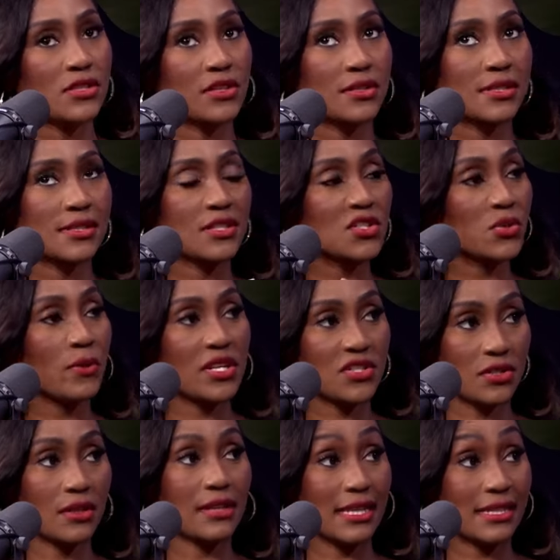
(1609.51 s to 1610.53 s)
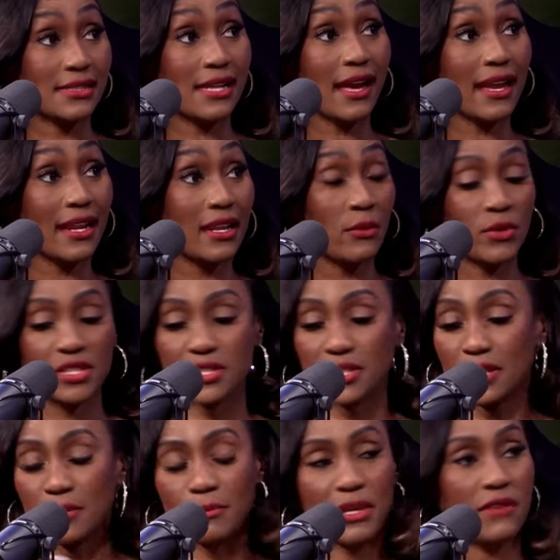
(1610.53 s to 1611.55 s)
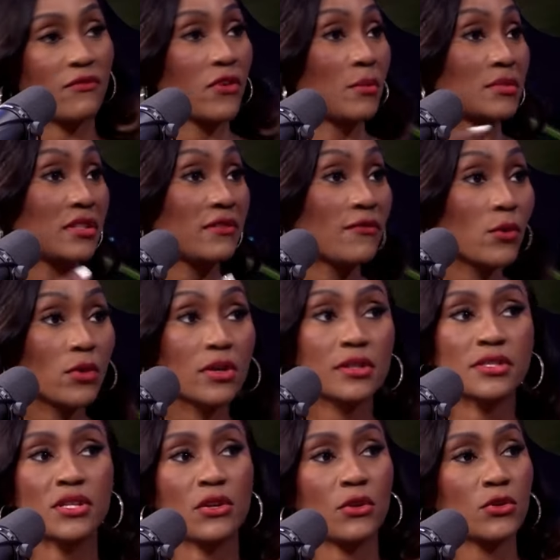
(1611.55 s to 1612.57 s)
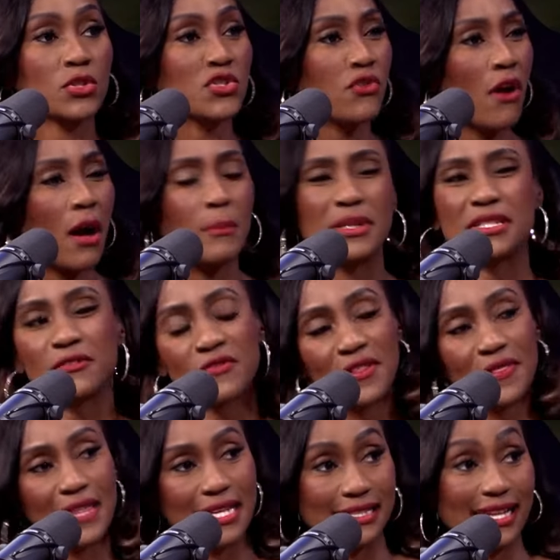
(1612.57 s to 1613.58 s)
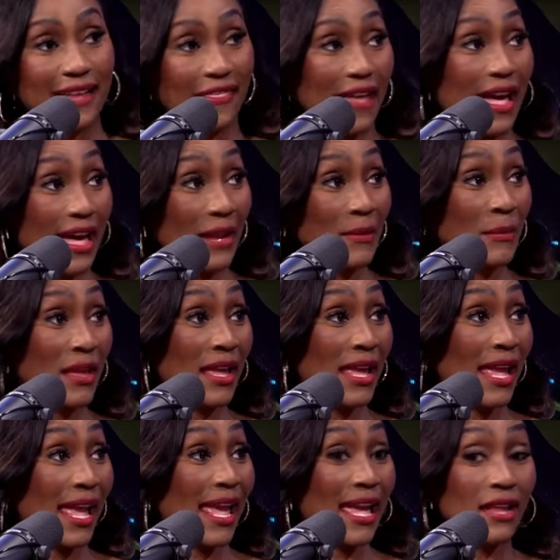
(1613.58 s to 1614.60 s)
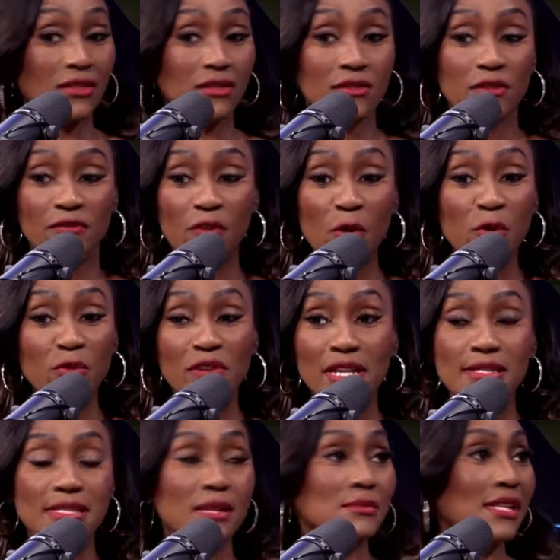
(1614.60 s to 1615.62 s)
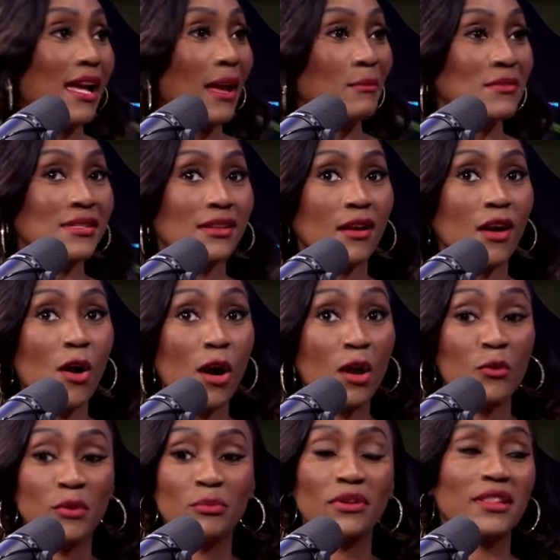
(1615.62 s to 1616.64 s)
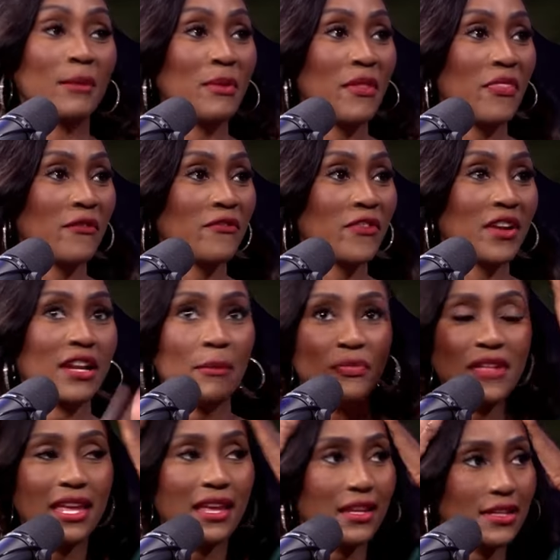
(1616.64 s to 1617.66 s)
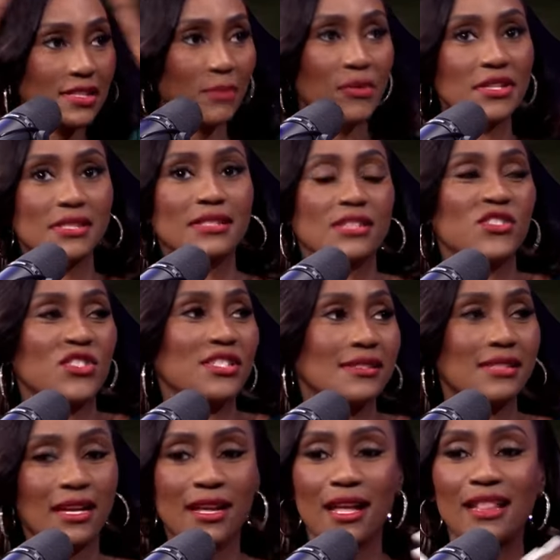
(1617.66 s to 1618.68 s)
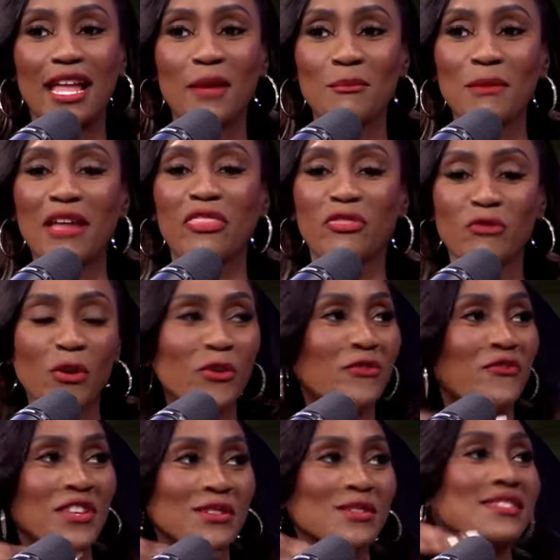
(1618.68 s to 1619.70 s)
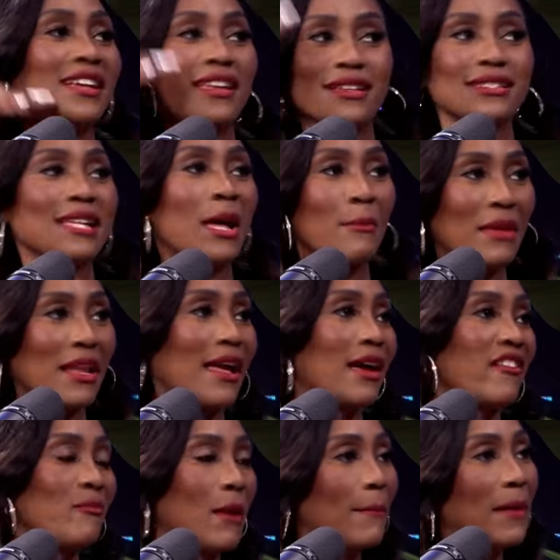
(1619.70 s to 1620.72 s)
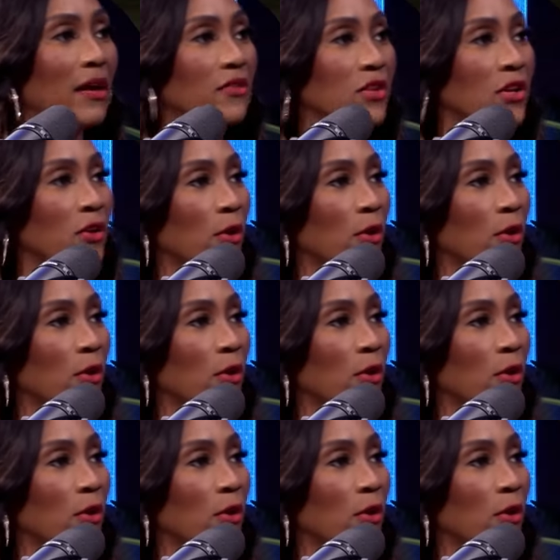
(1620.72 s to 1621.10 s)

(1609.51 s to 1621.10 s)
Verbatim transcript: mm. there's situational anxiety, which can be from divorce, you know, trauma, different things like that. And the phone rings, sometimes a car would pull up in the front, and I'm thinking as the person is just like, my throat feels like it's coming out of my mouth, you